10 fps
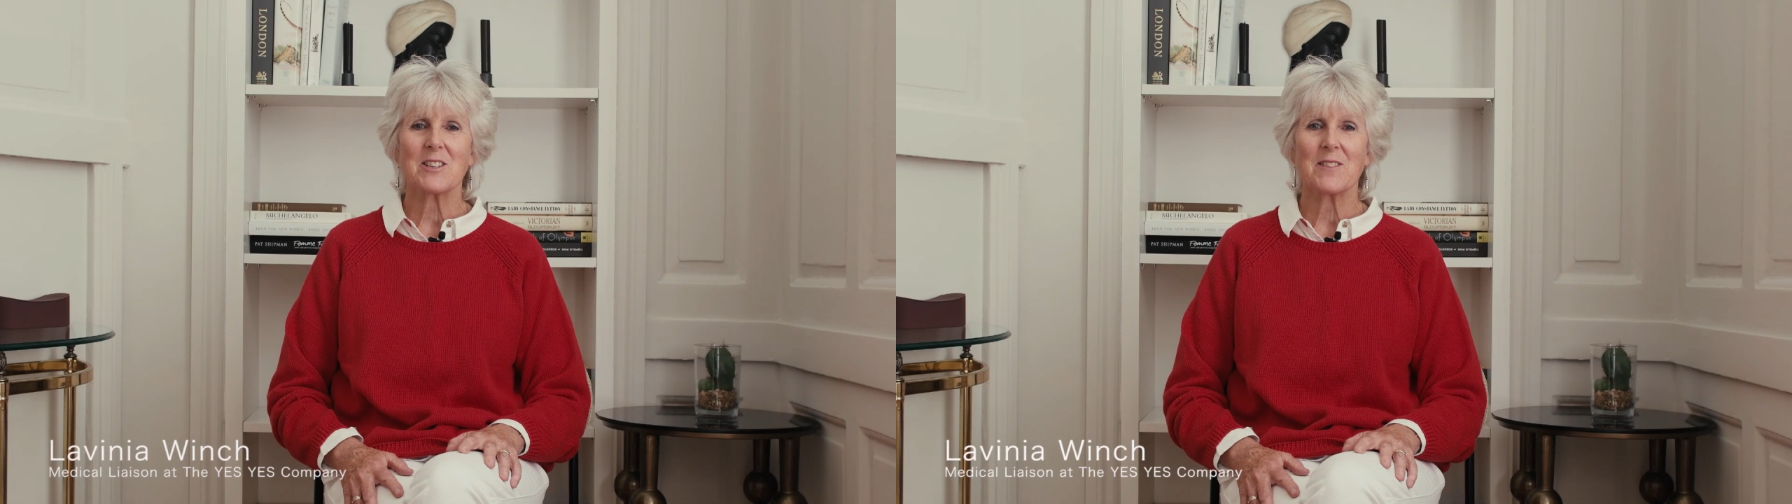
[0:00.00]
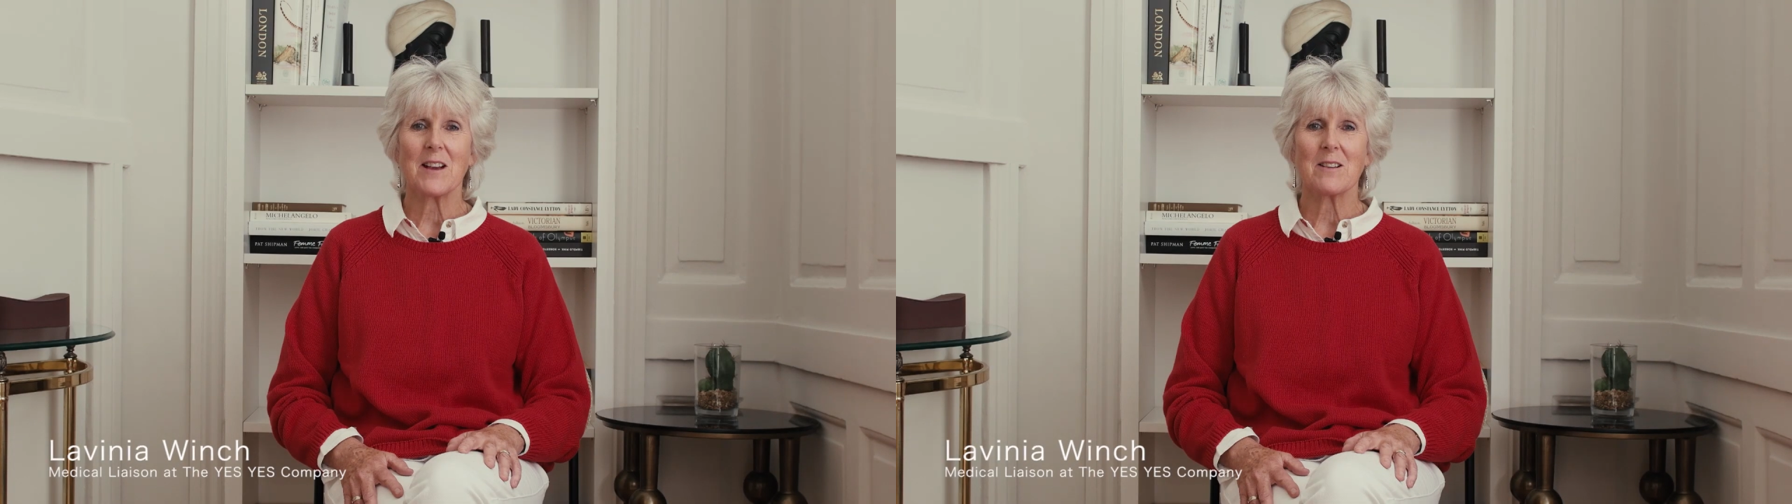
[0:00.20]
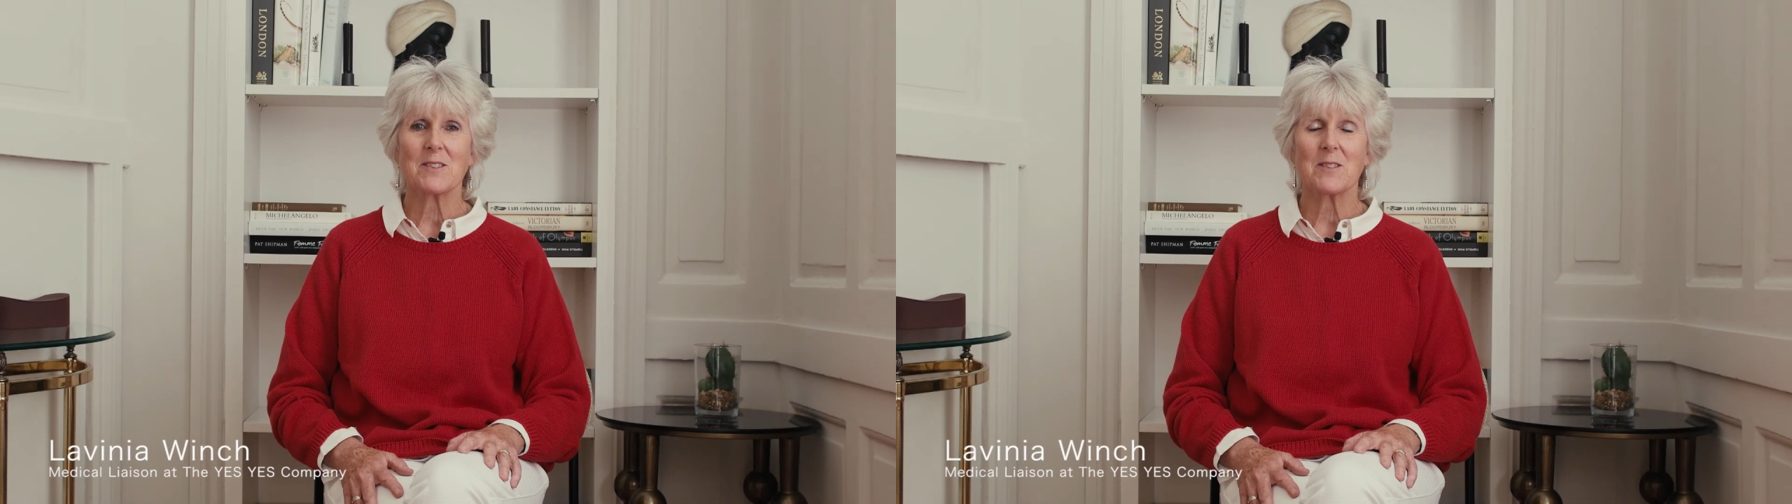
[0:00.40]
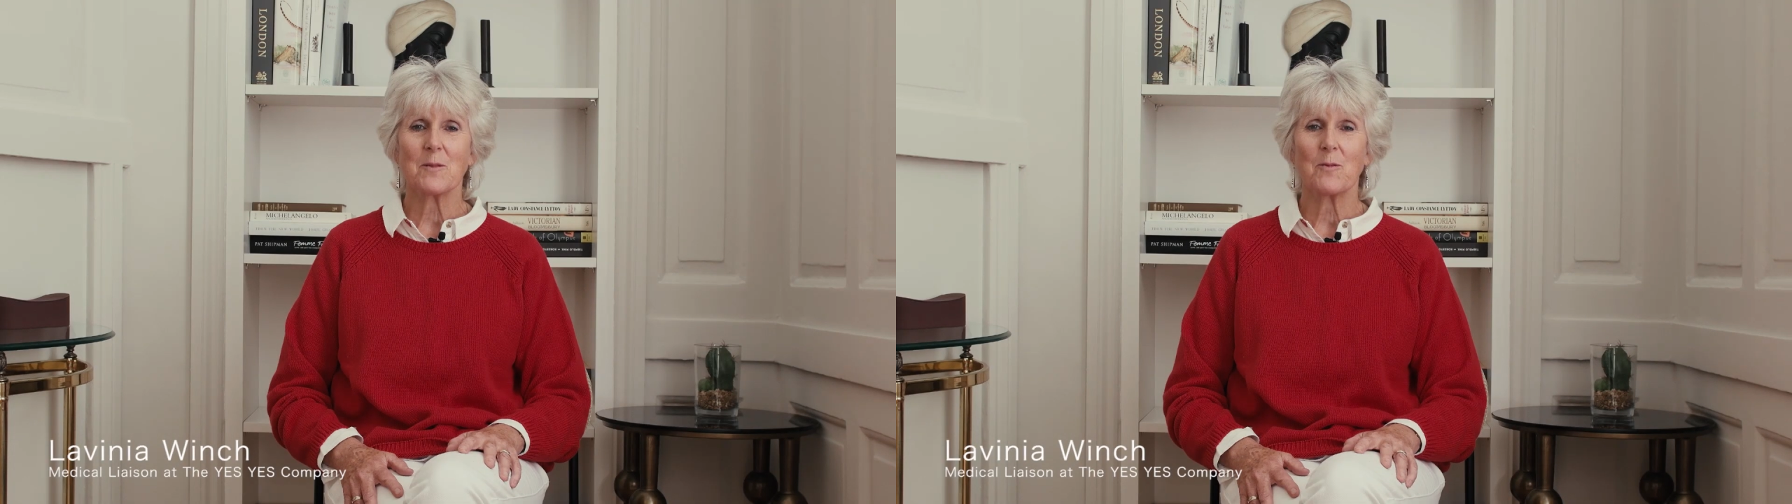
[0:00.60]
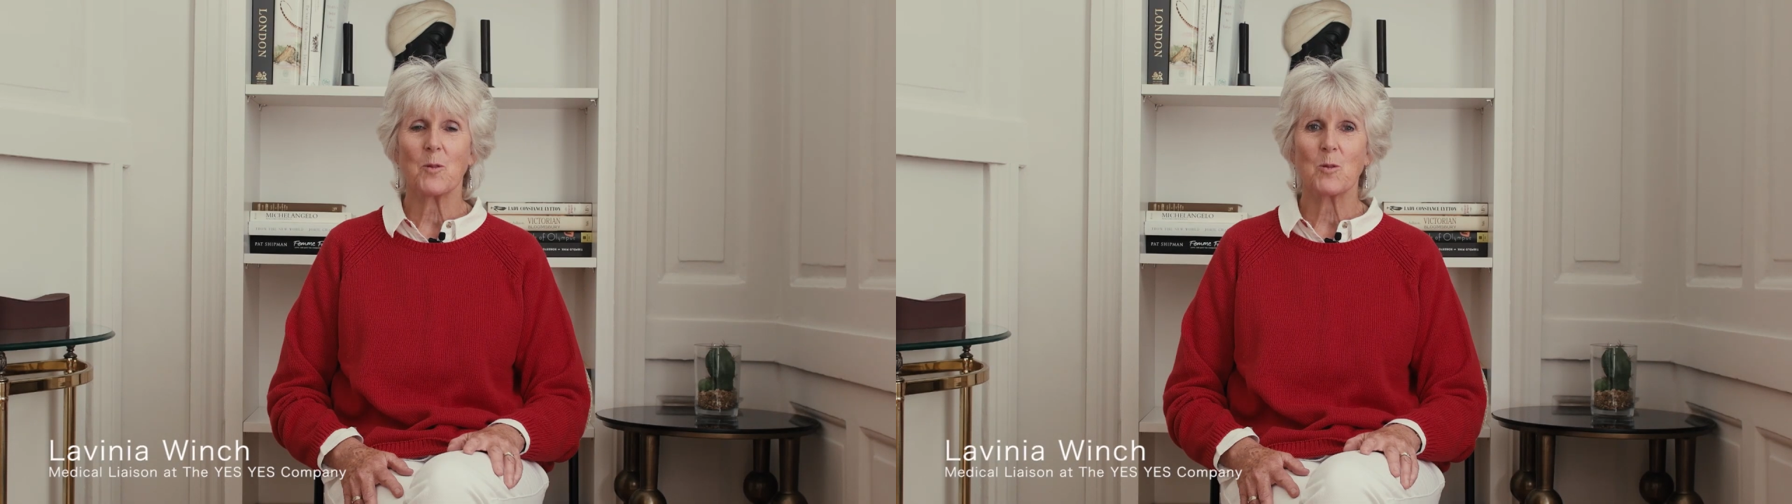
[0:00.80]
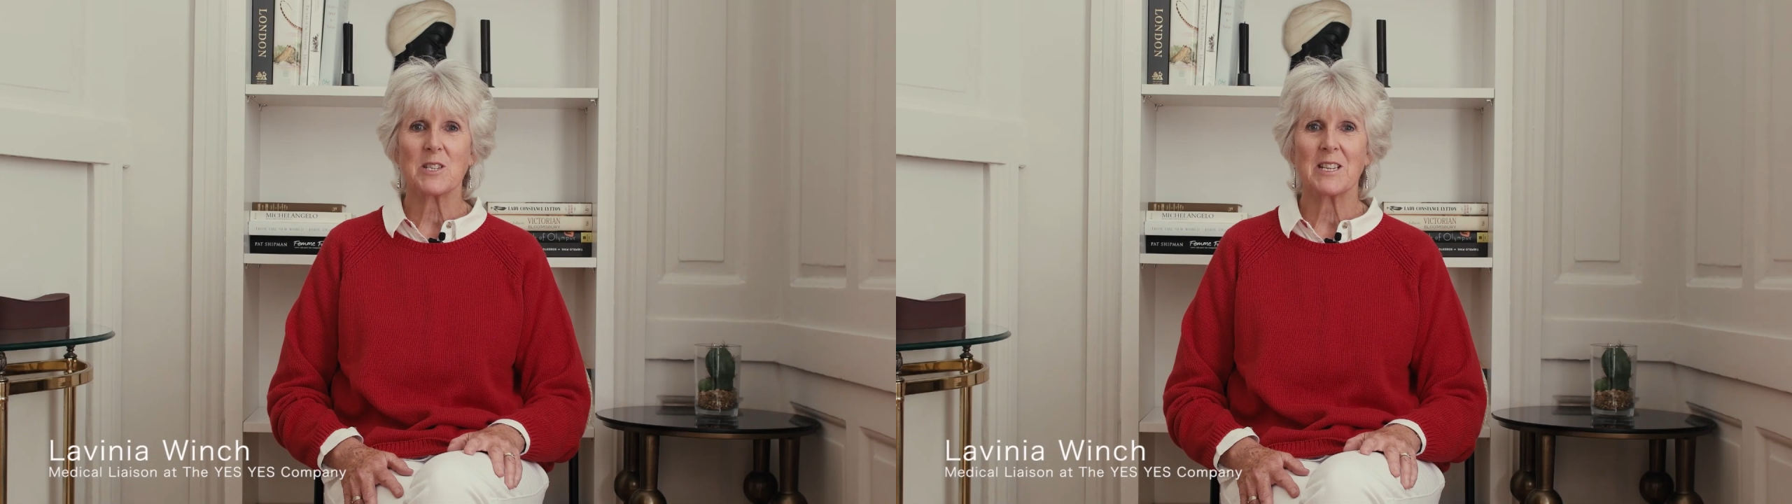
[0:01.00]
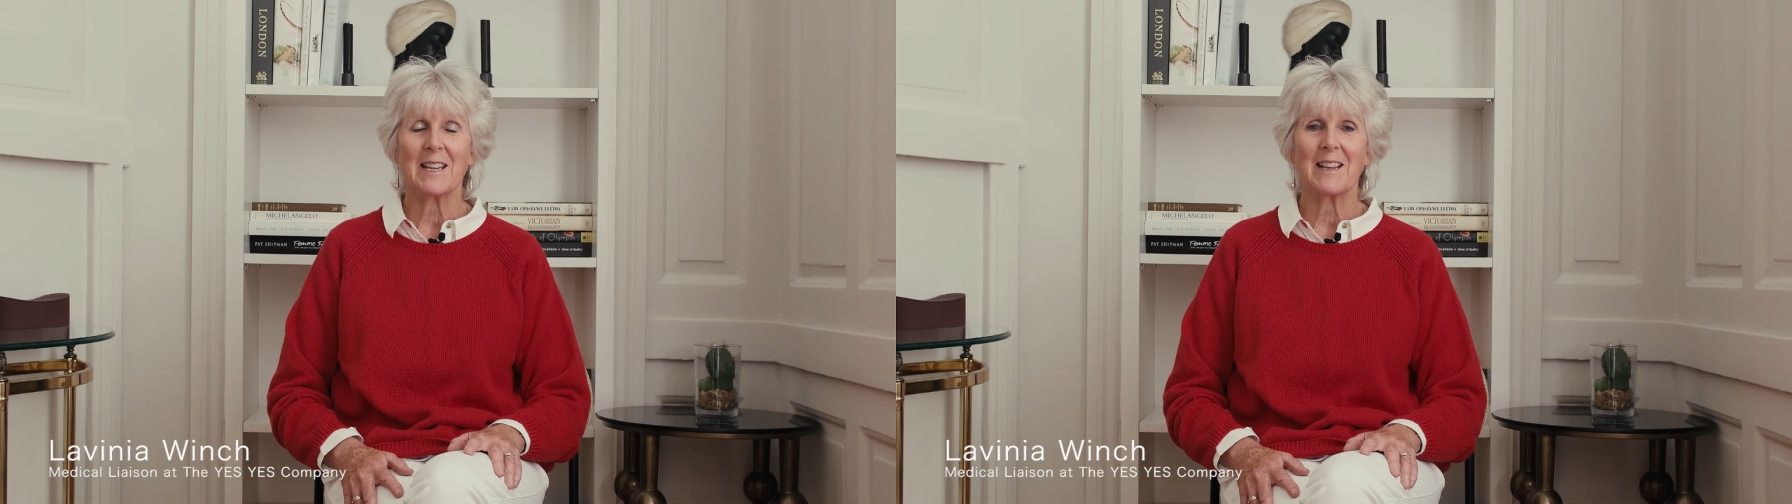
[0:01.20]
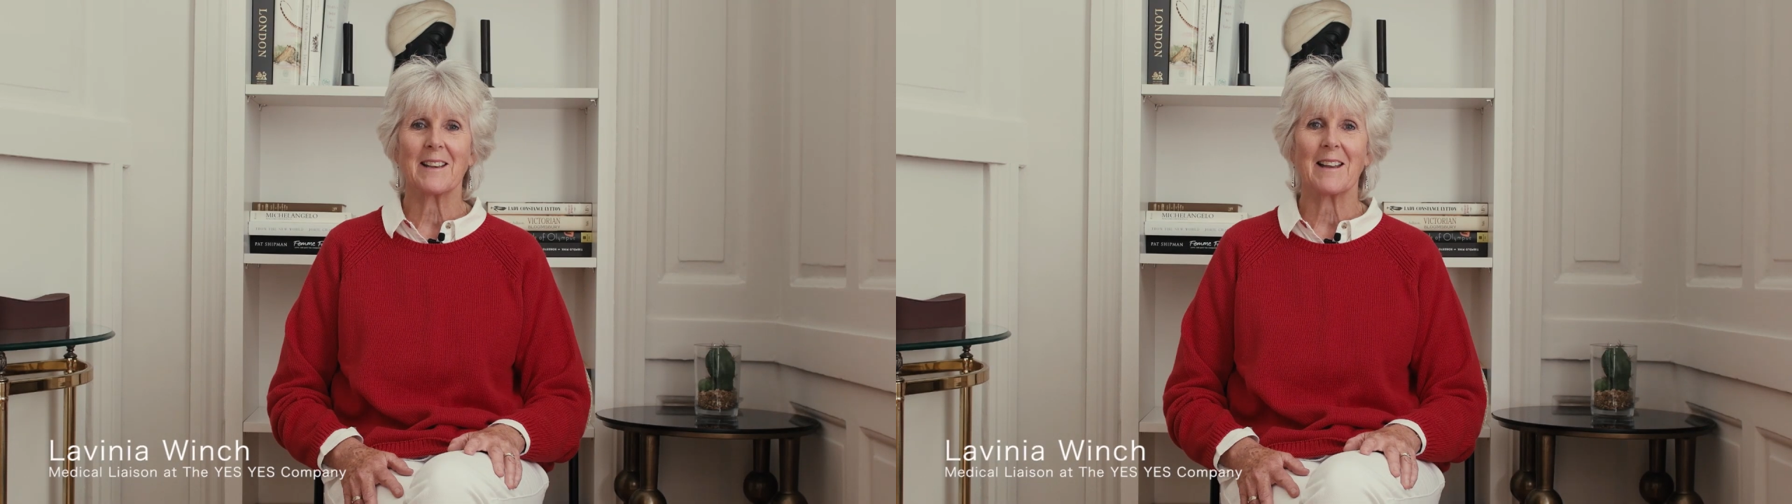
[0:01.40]

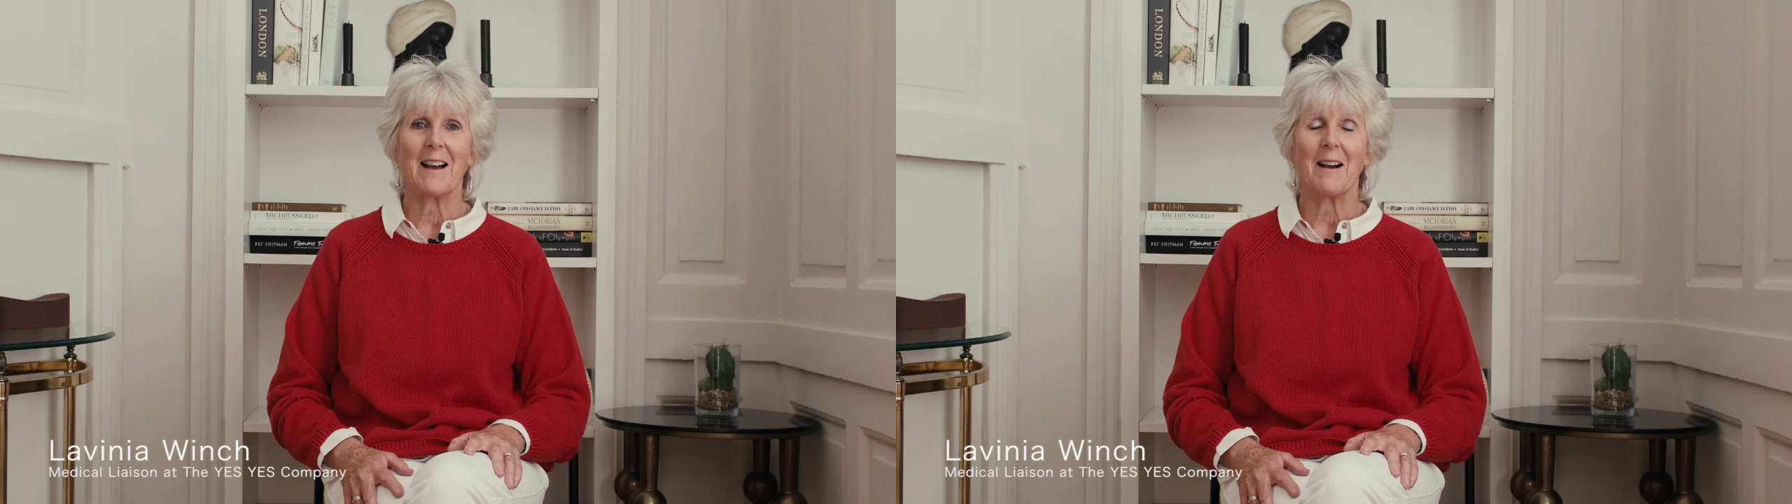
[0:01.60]
2014,